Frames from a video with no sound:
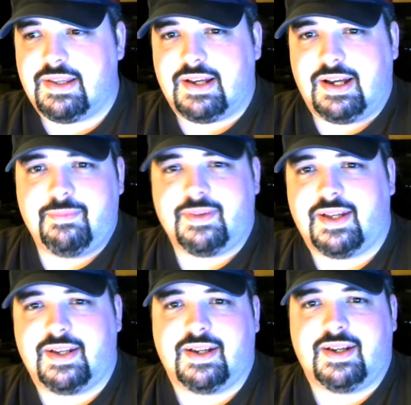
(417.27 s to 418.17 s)
I'm the
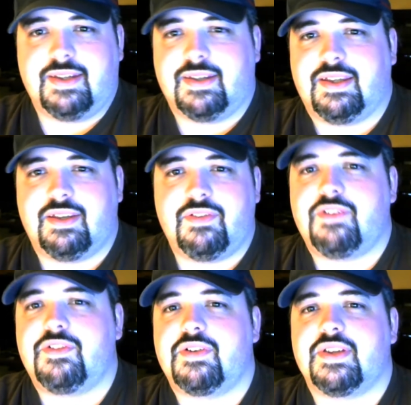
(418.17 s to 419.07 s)
kind of guy, like,
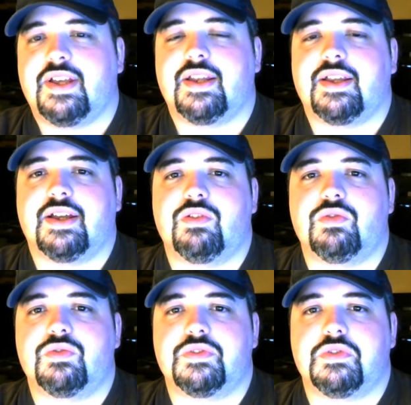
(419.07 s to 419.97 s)
if you're the kind of guy
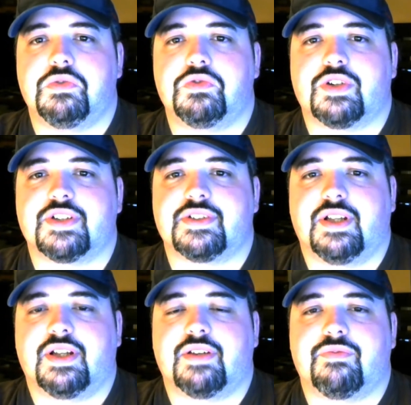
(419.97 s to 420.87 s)
who drinks a
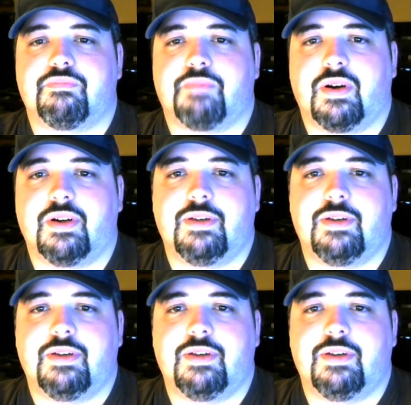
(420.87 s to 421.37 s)
lot of party